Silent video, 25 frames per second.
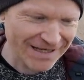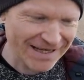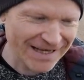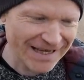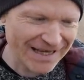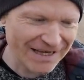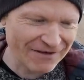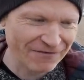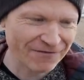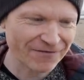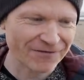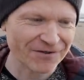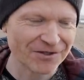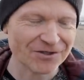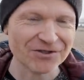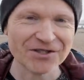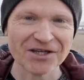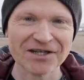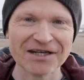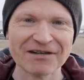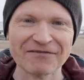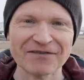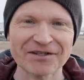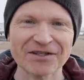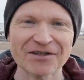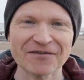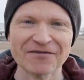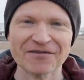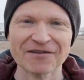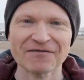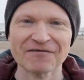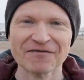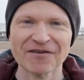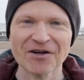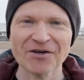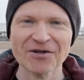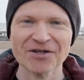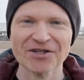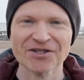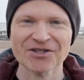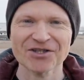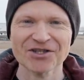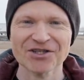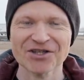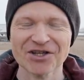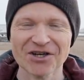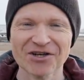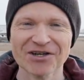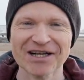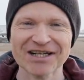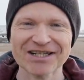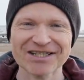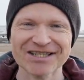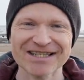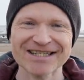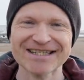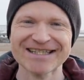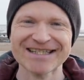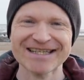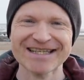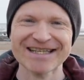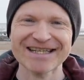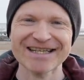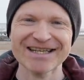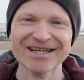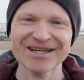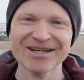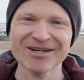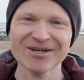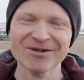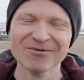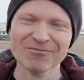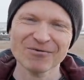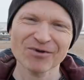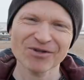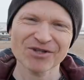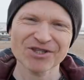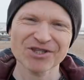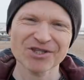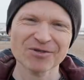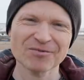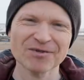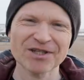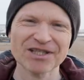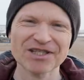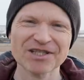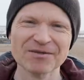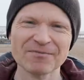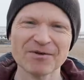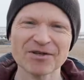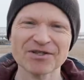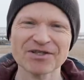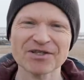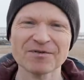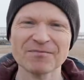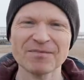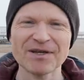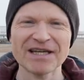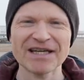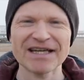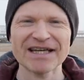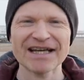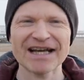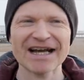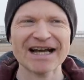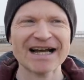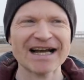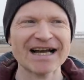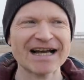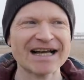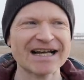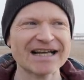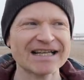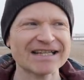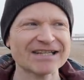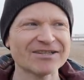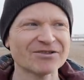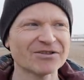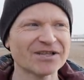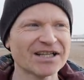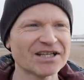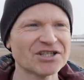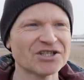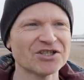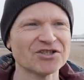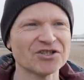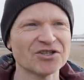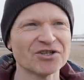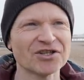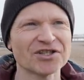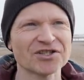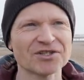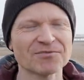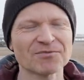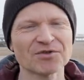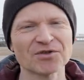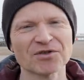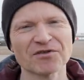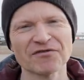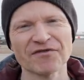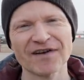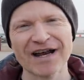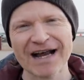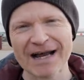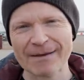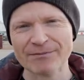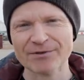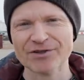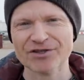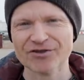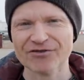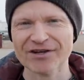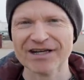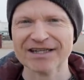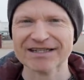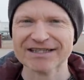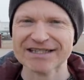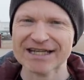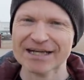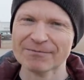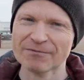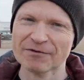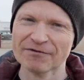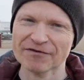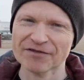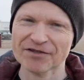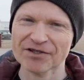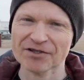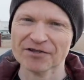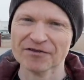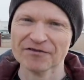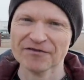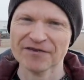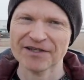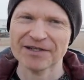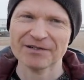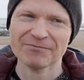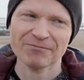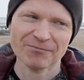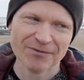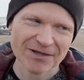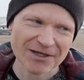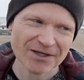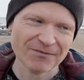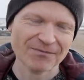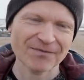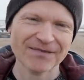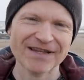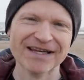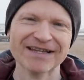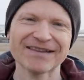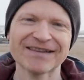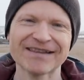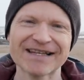If you don't have enough in focus, you can't actually see what the subject's supposed to be. And unless you're doing some sort of abstract type of photography, well, then